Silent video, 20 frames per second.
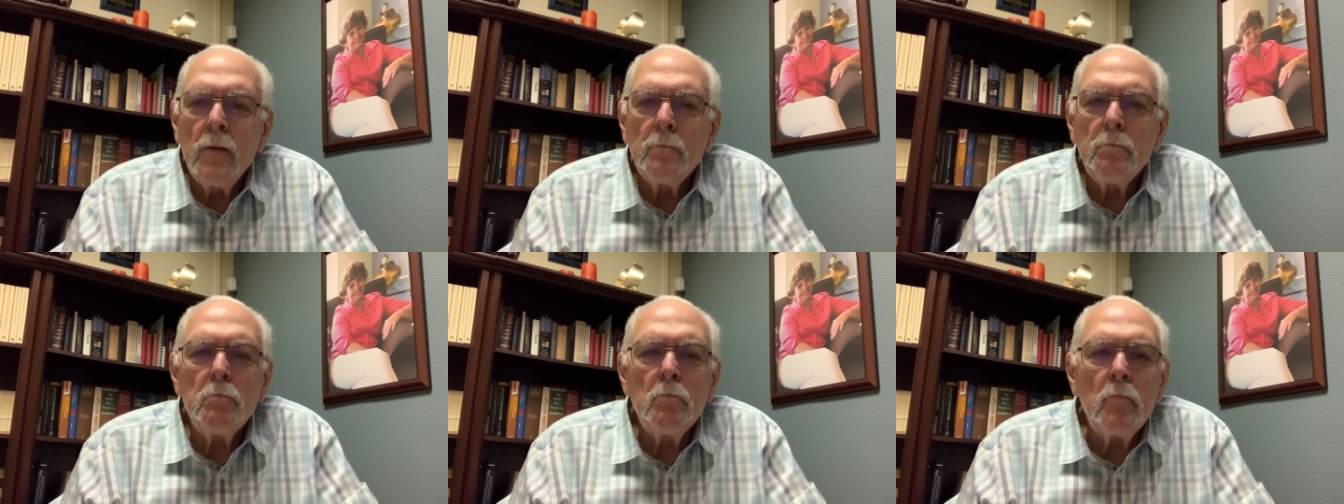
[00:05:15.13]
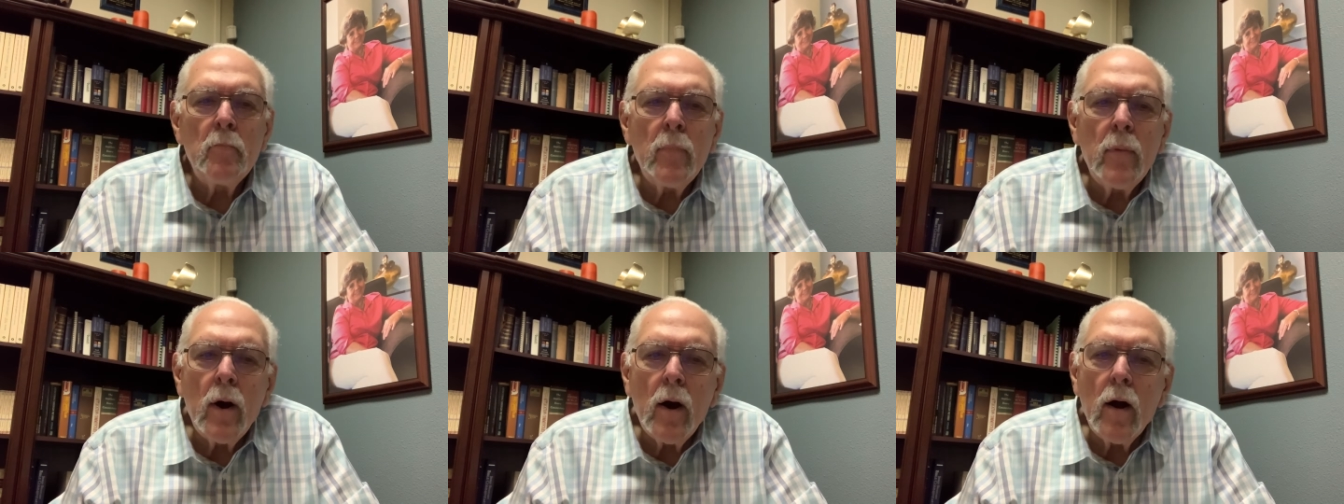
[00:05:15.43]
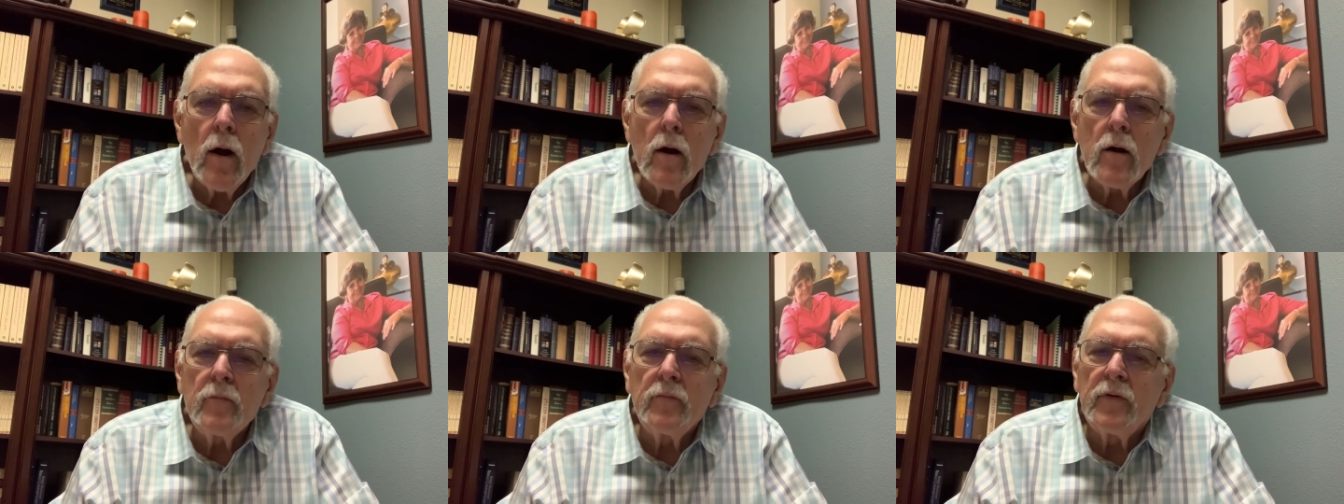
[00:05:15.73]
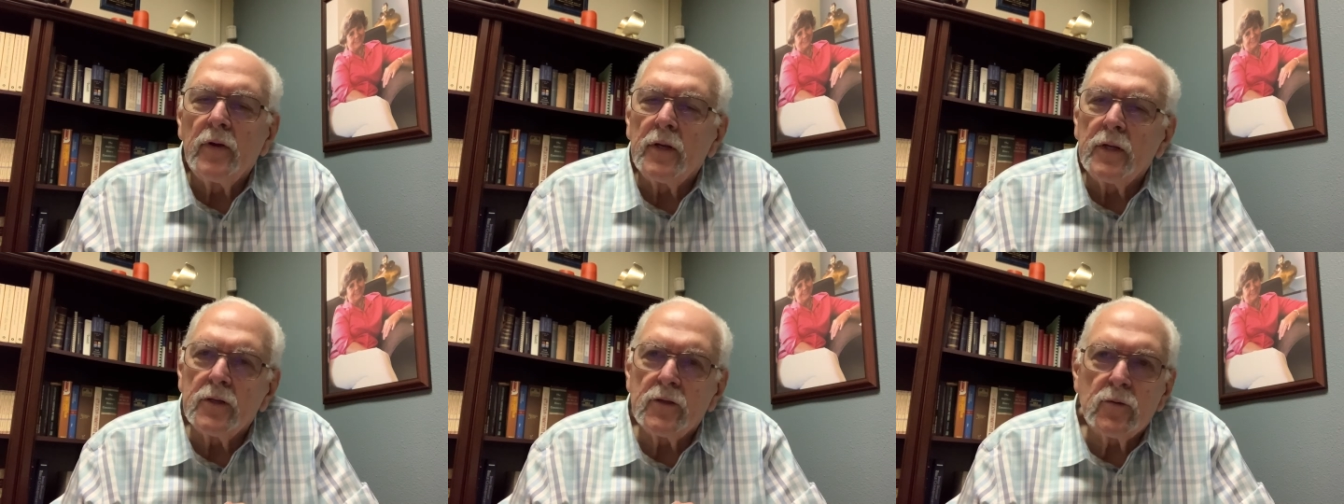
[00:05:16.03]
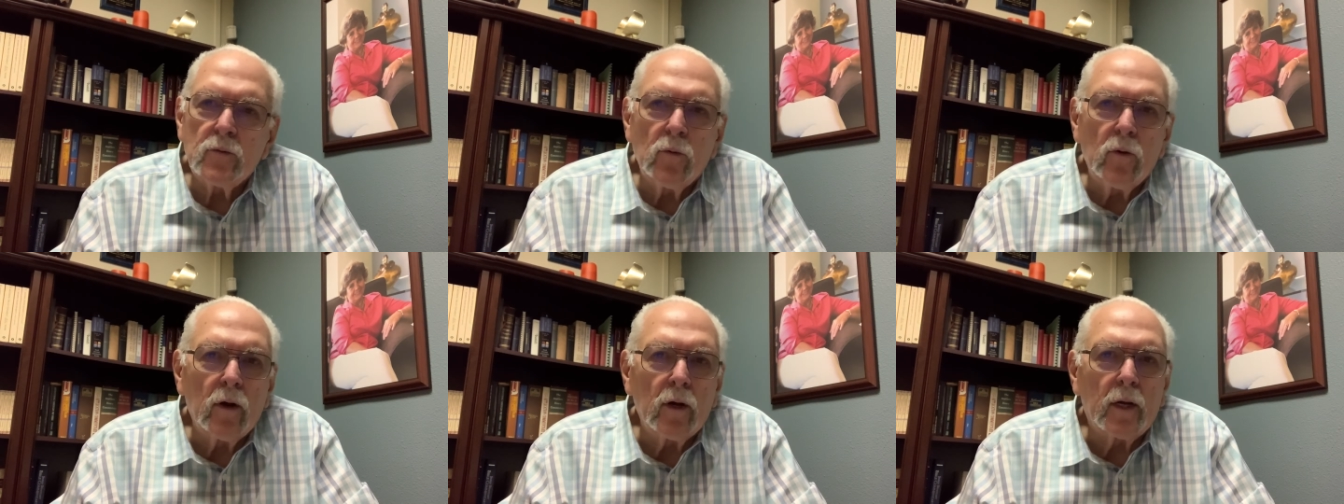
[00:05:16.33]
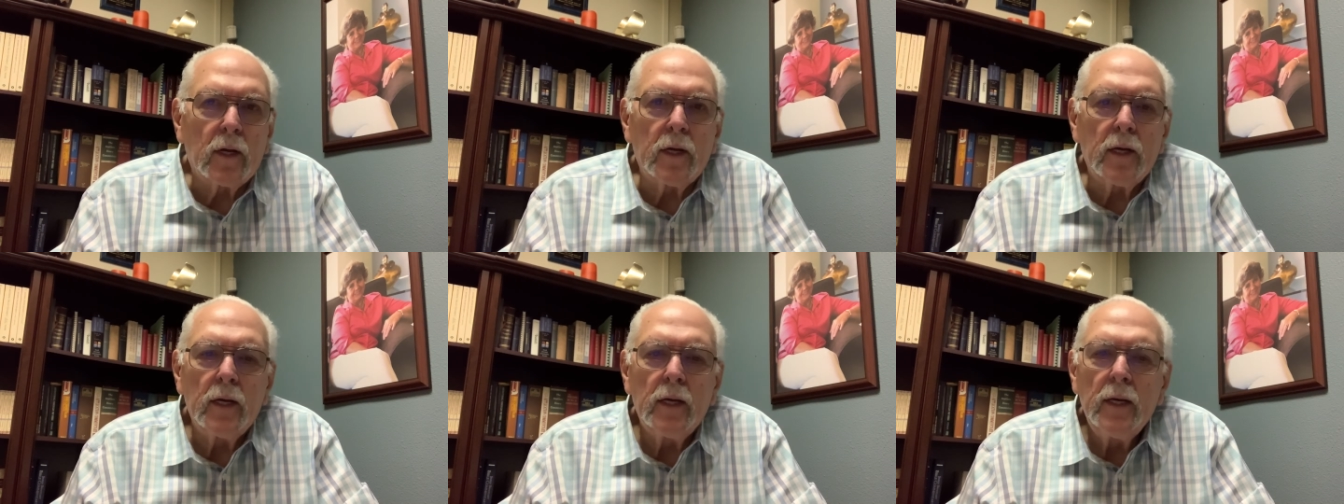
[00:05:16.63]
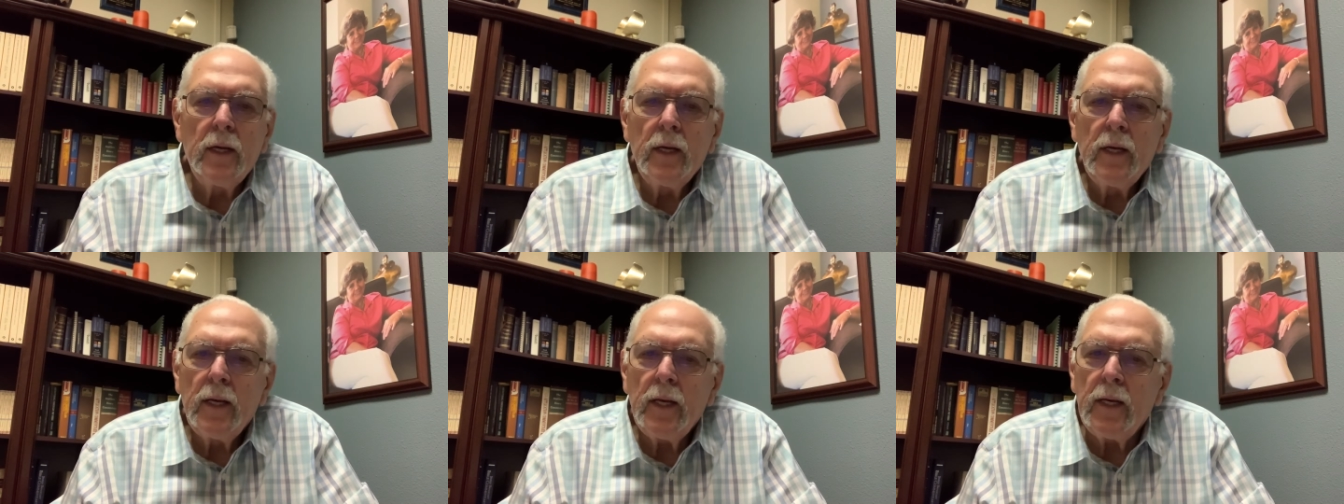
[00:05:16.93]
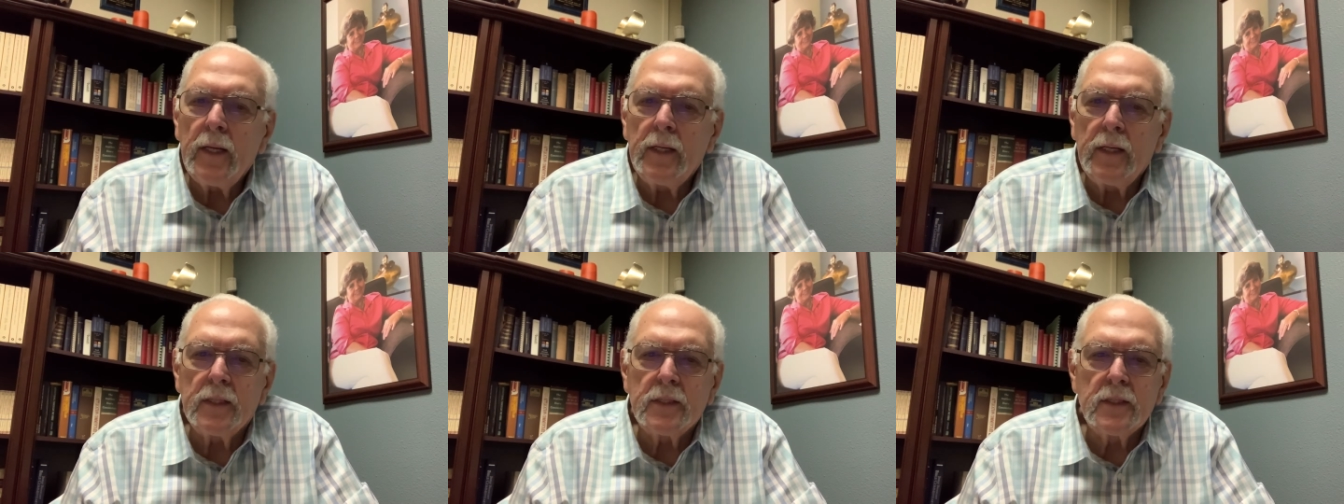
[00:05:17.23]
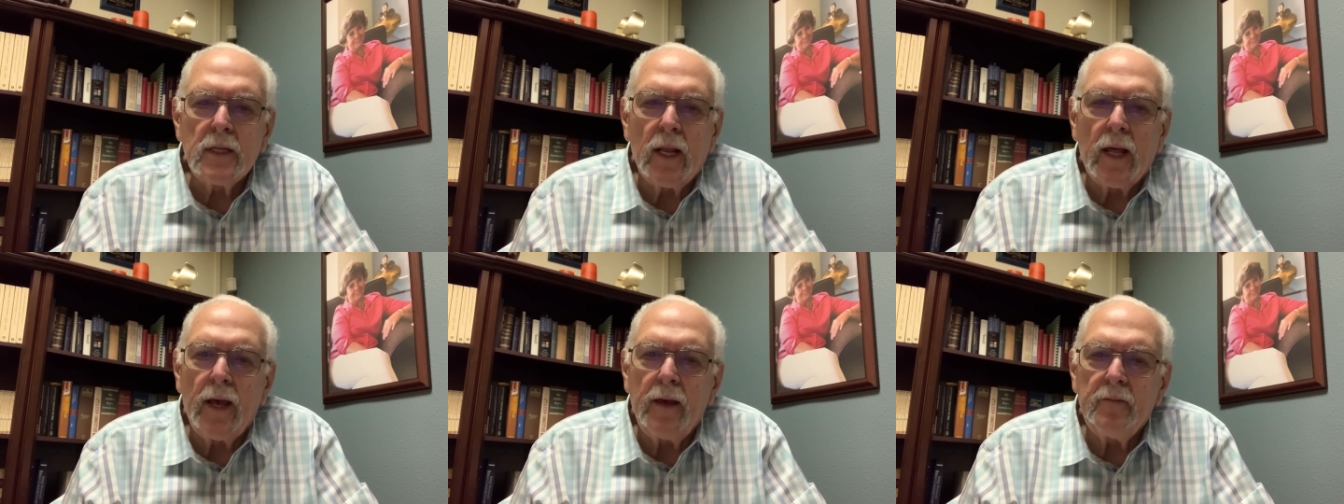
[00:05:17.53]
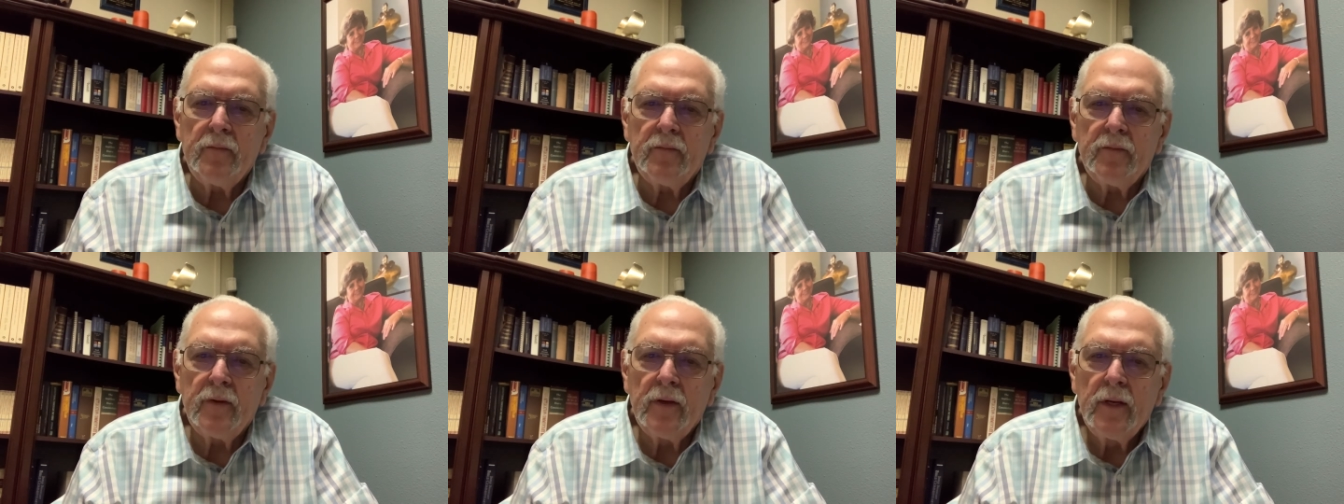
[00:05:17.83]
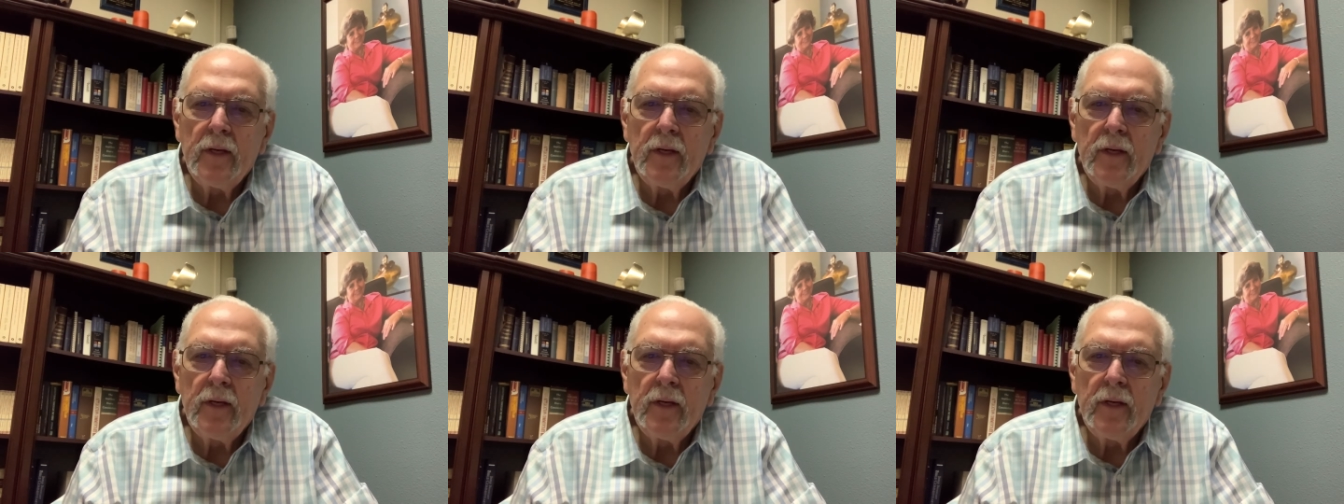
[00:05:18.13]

marvelous work in his life.